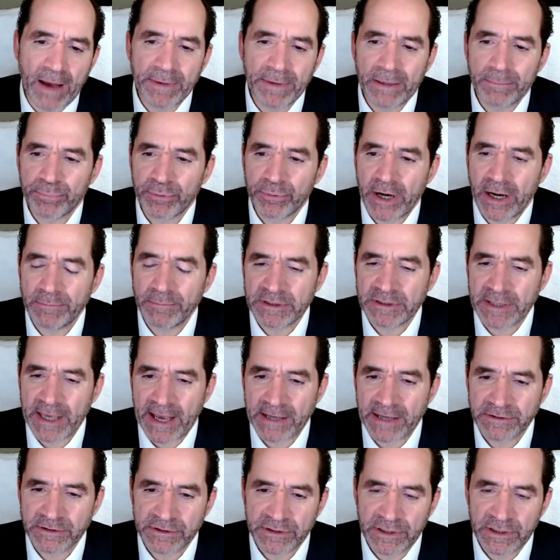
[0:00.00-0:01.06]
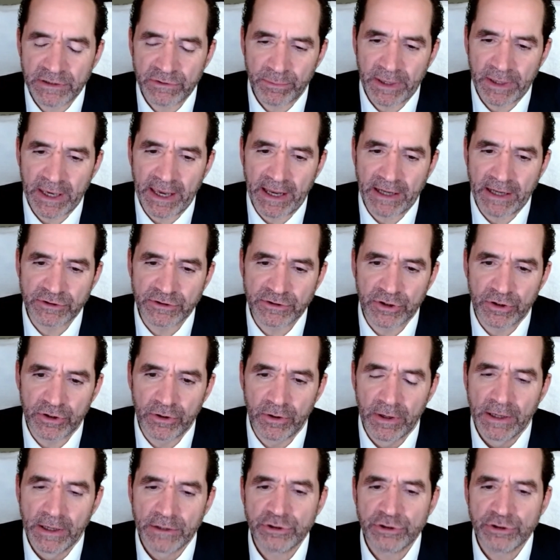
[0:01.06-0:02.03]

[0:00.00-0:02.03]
had brain metastases from cancer,